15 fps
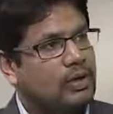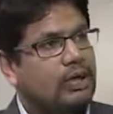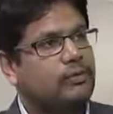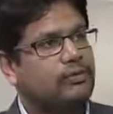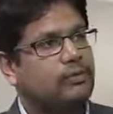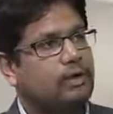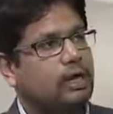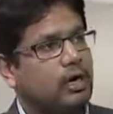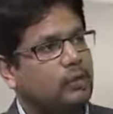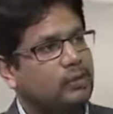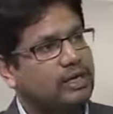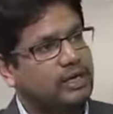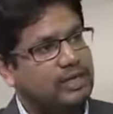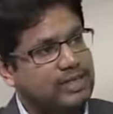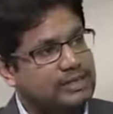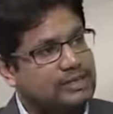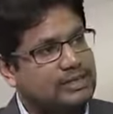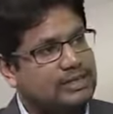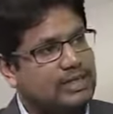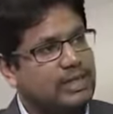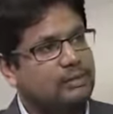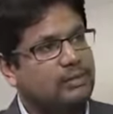and for how many days
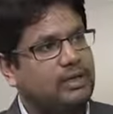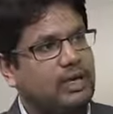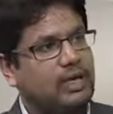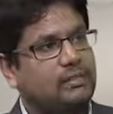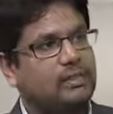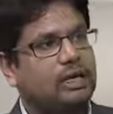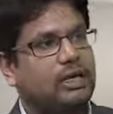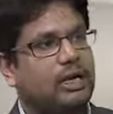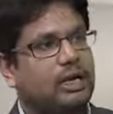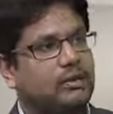has that been happening?